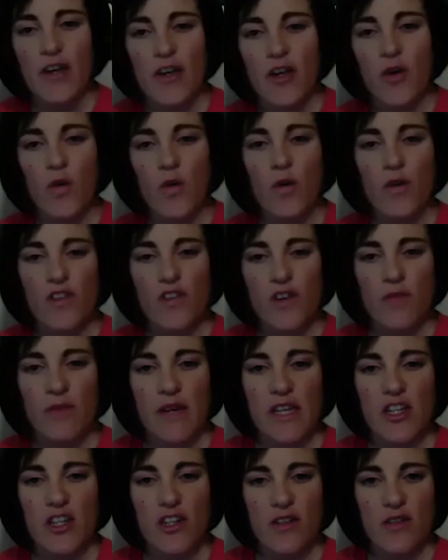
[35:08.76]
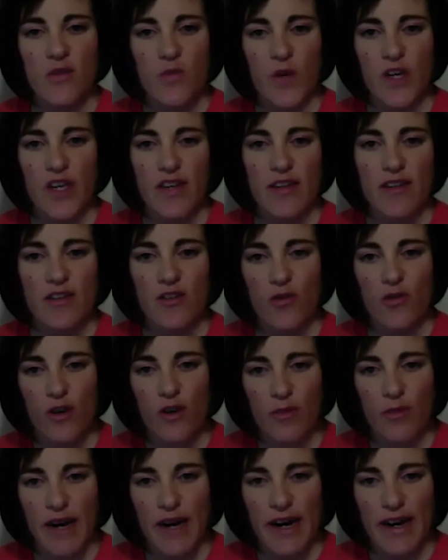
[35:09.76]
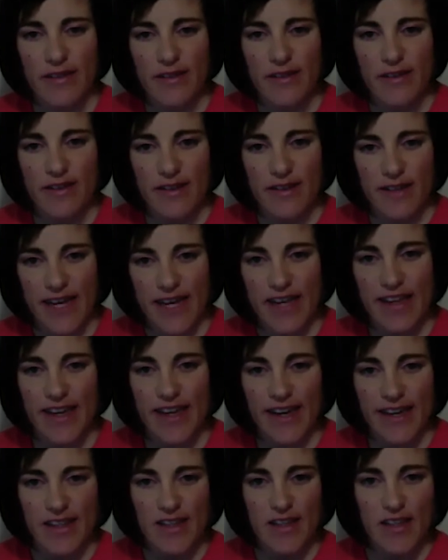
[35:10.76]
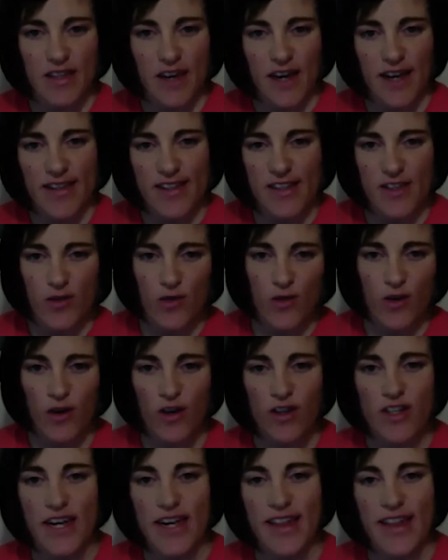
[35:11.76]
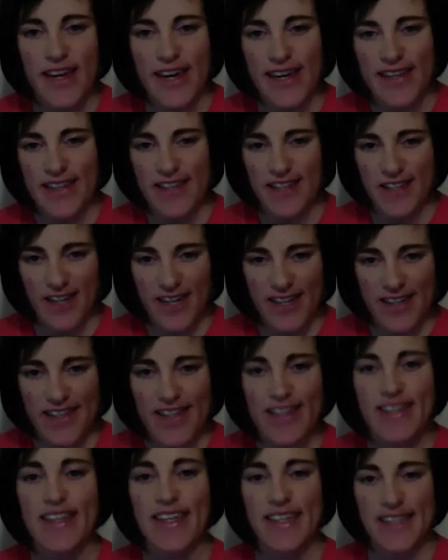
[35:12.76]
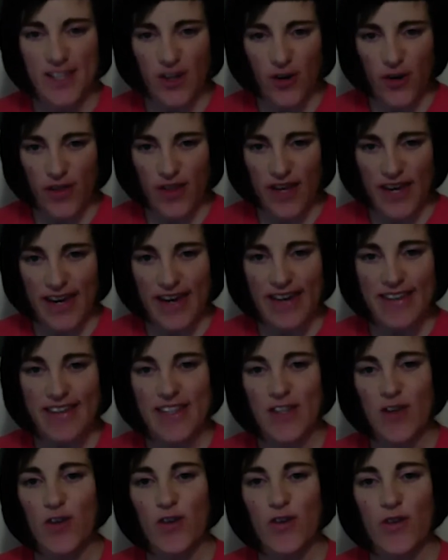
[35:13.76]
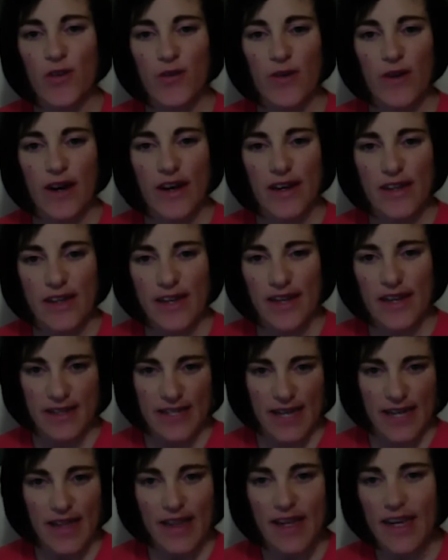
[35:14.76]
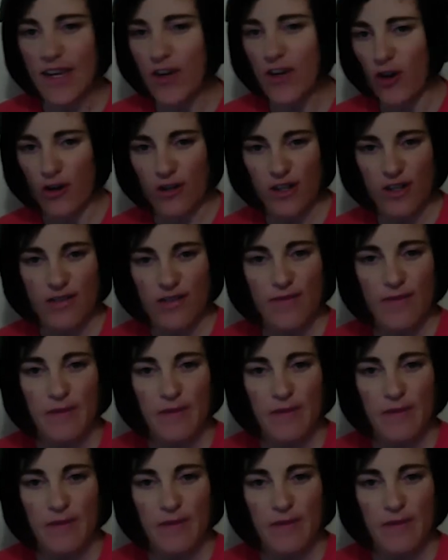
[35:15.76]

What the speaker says: you also mentioned we can talk about daily exercises or not daily exercises. Let's go there. So daily, not.